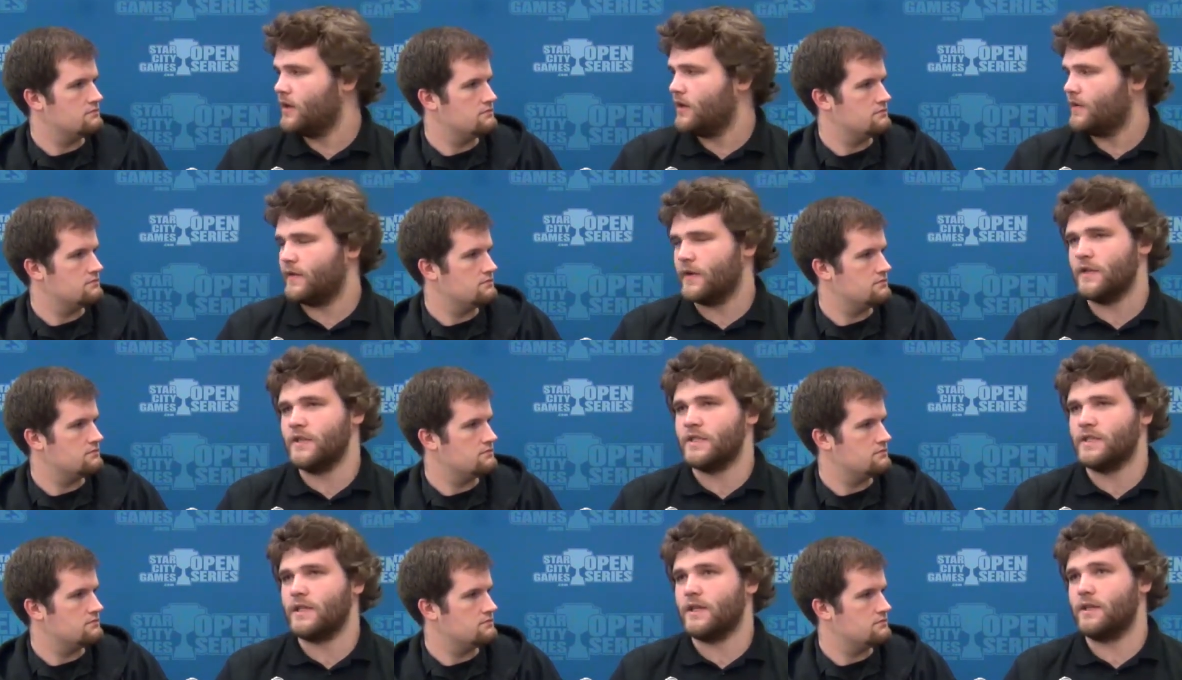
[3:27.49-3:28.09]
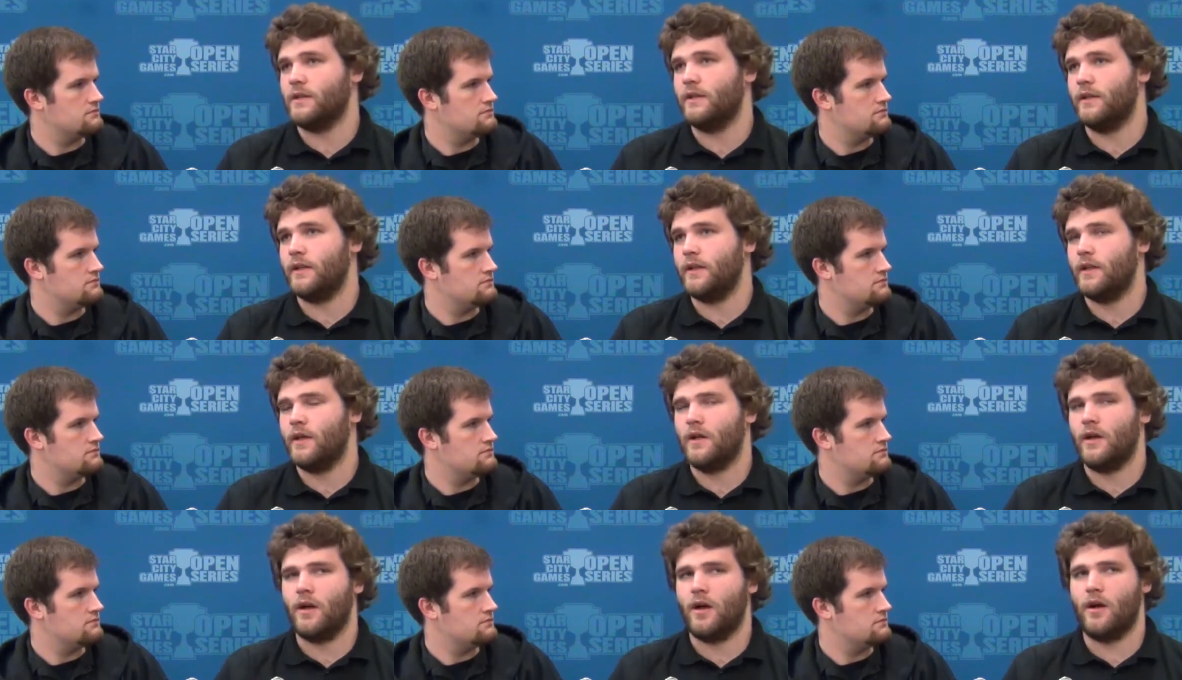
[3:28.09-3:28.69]
Speaker 1: very suddenly
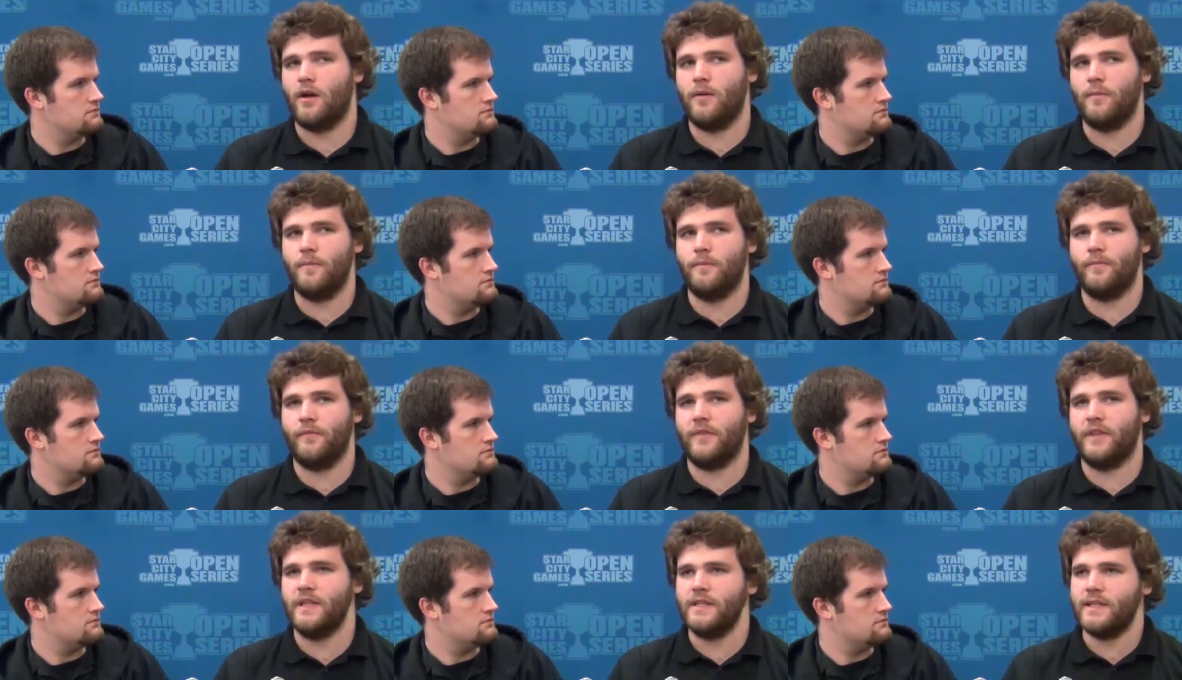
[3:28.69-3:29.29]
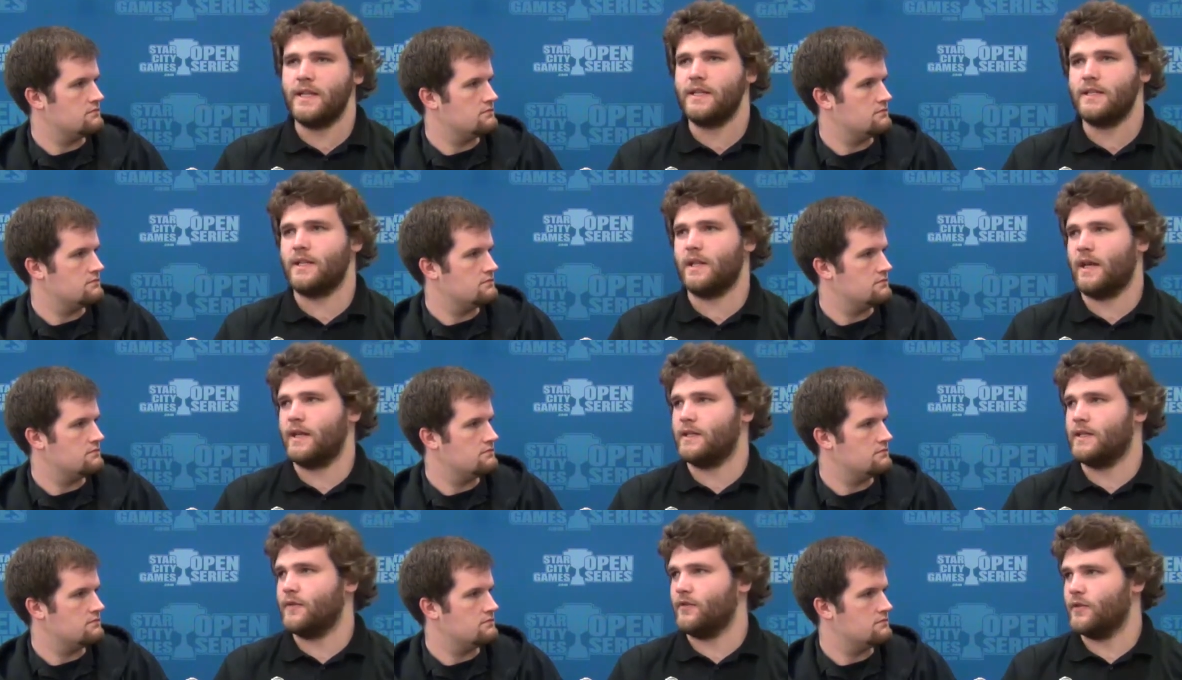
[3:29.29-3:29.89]
um, this deck's a
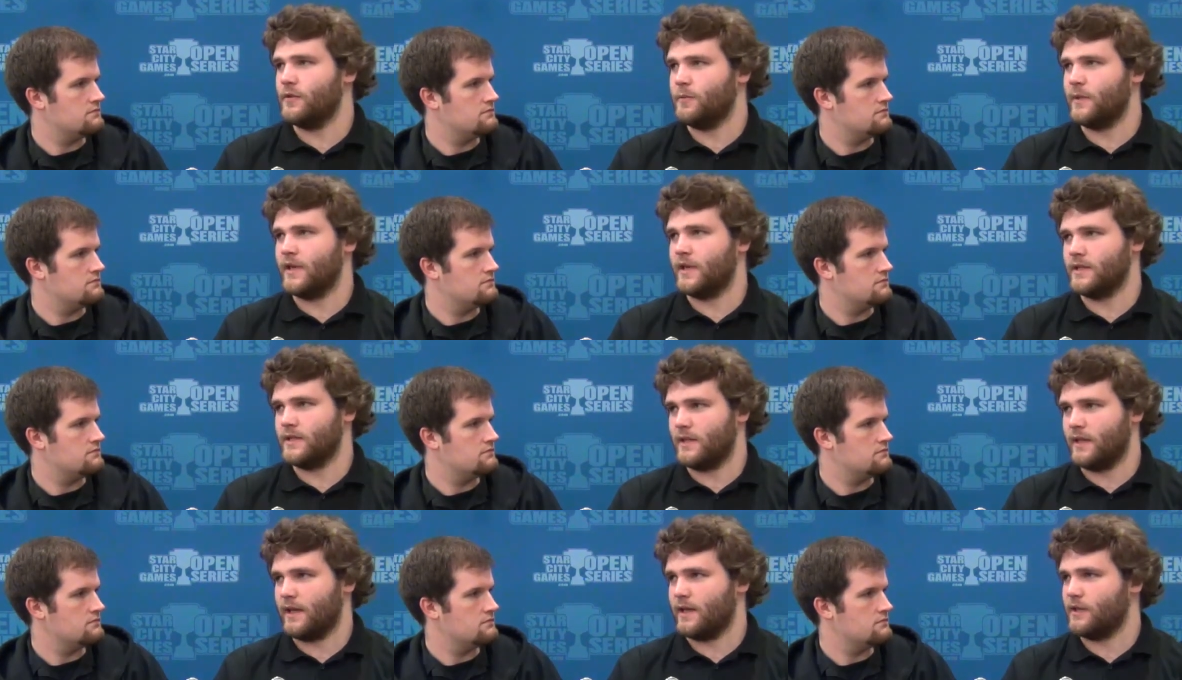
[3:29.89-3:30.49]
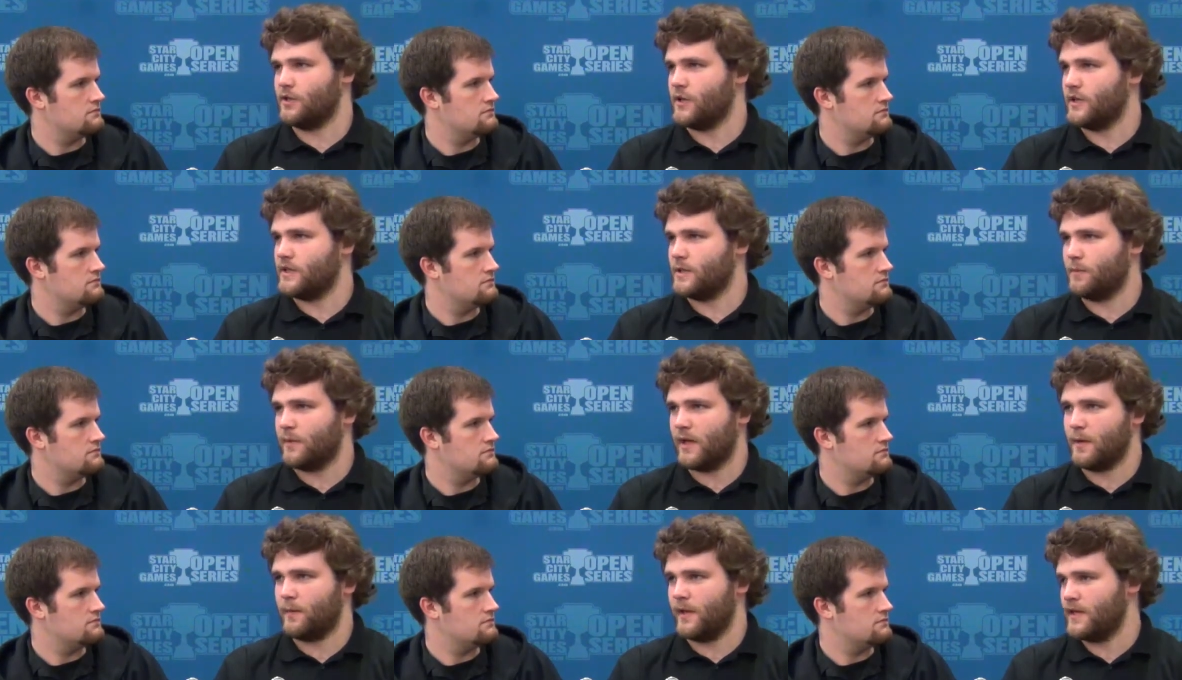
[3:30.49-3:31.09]
lot different because it like tries to
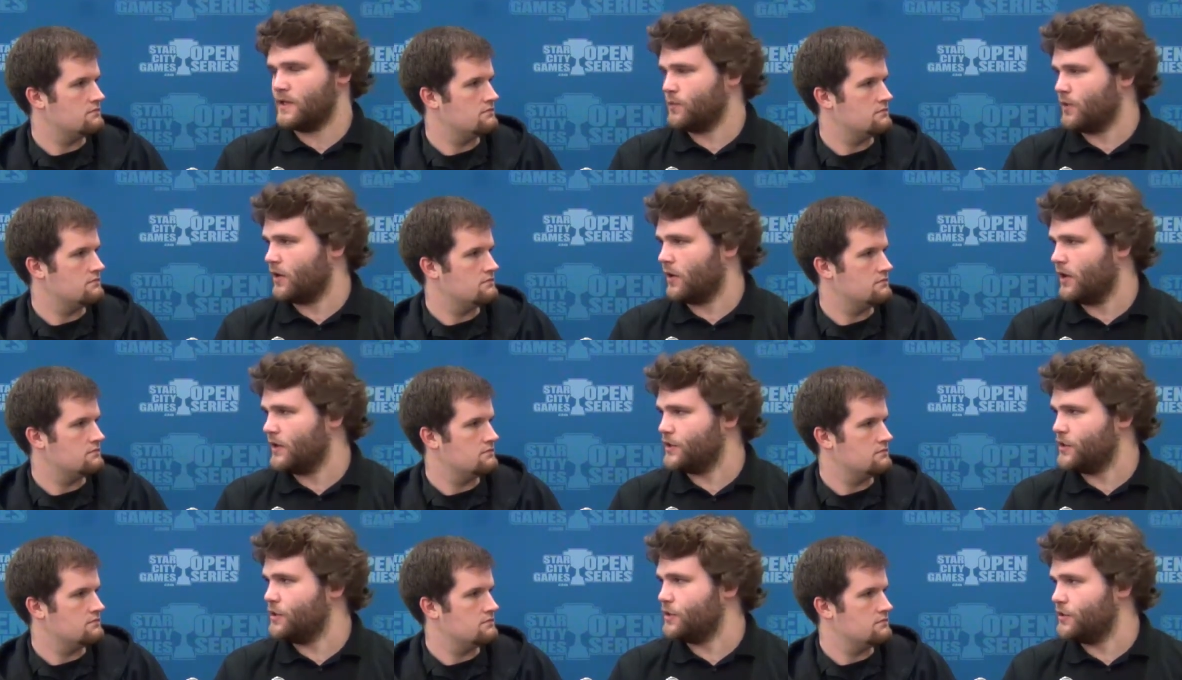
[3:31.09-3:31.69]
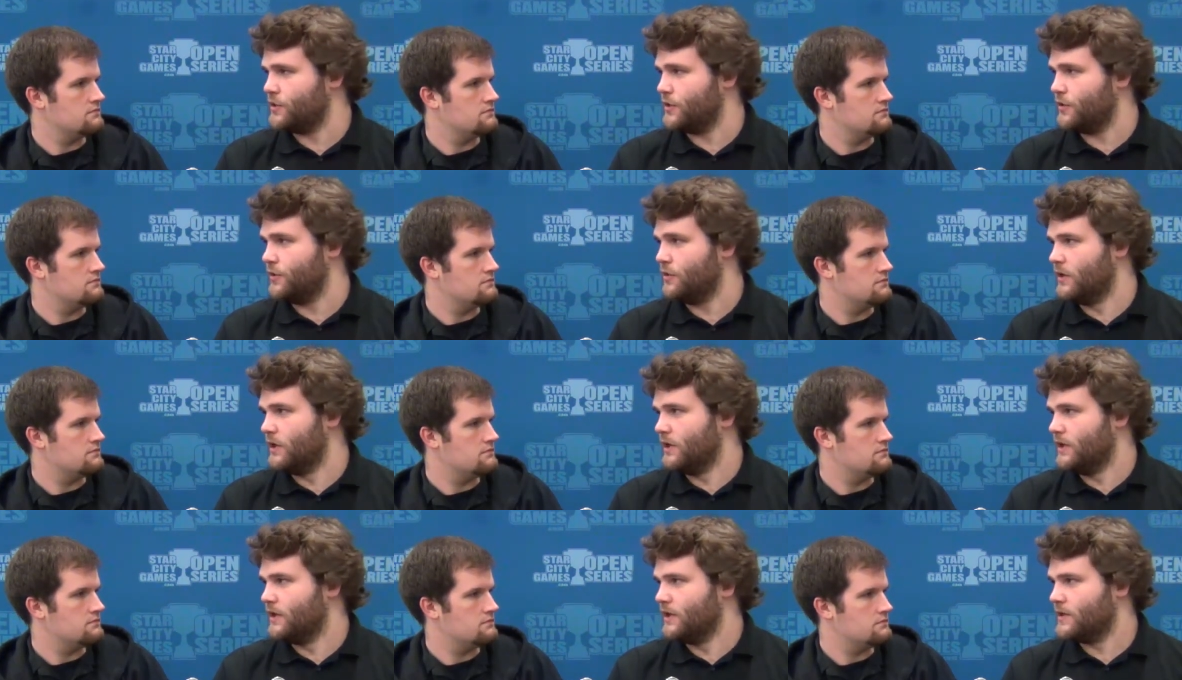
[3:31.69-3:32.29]
play a planeswalker on turn two
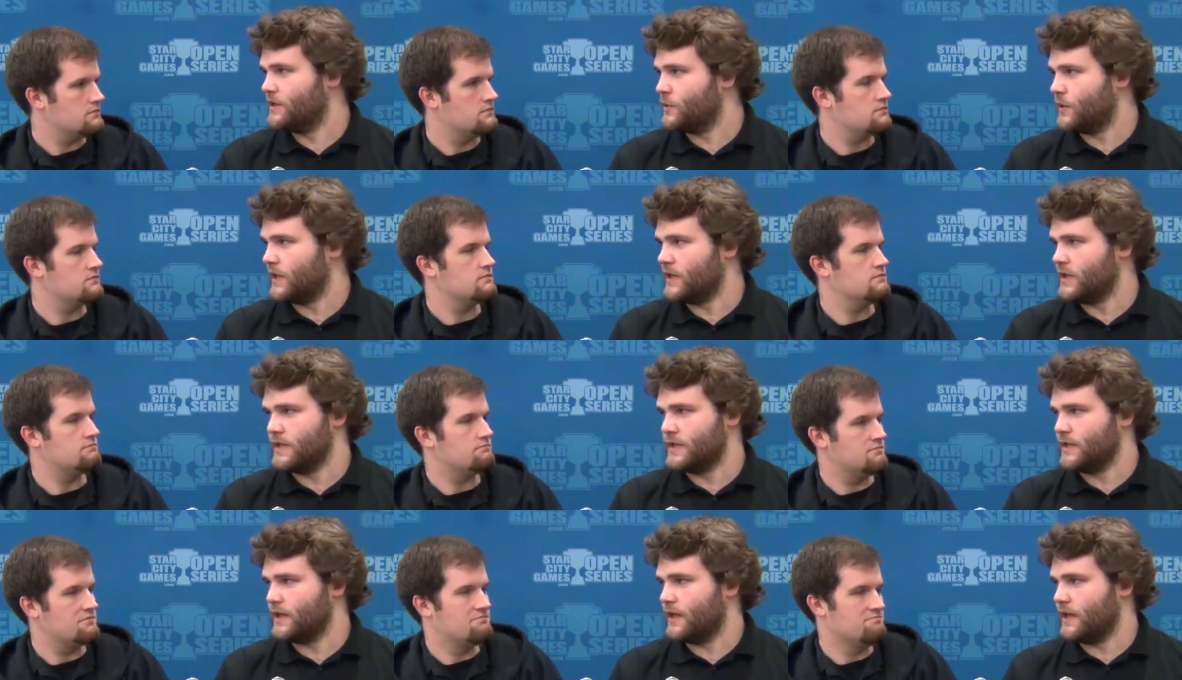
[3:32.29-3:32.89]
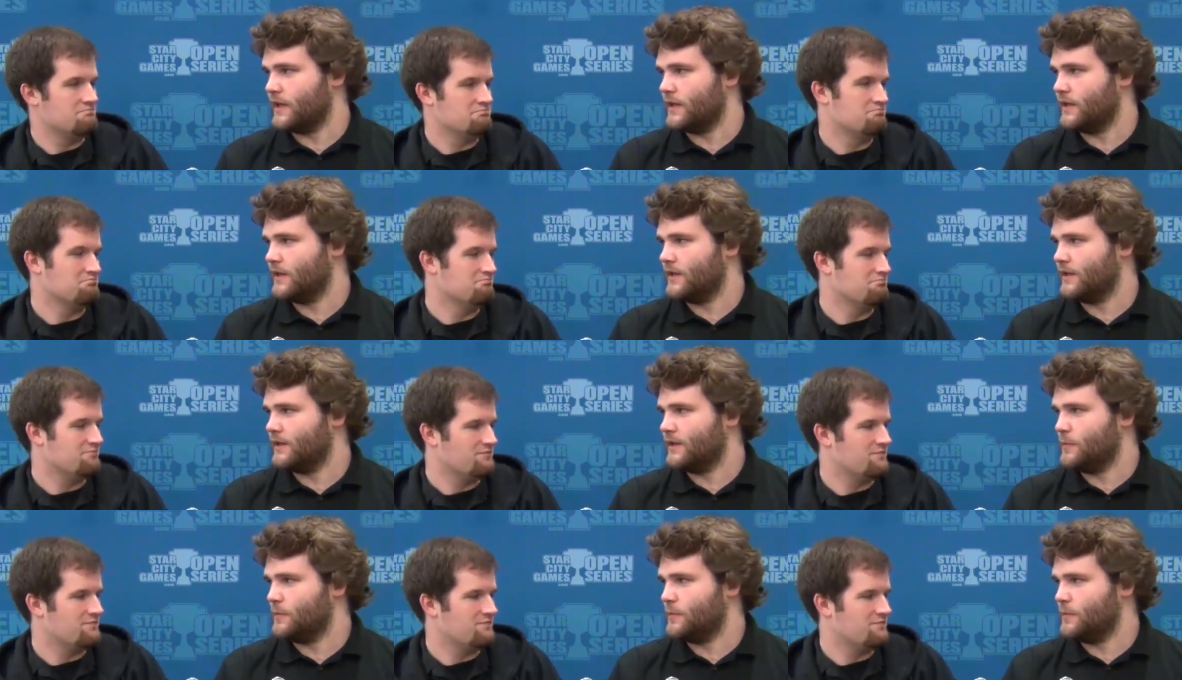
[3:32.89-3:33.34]
so it can just like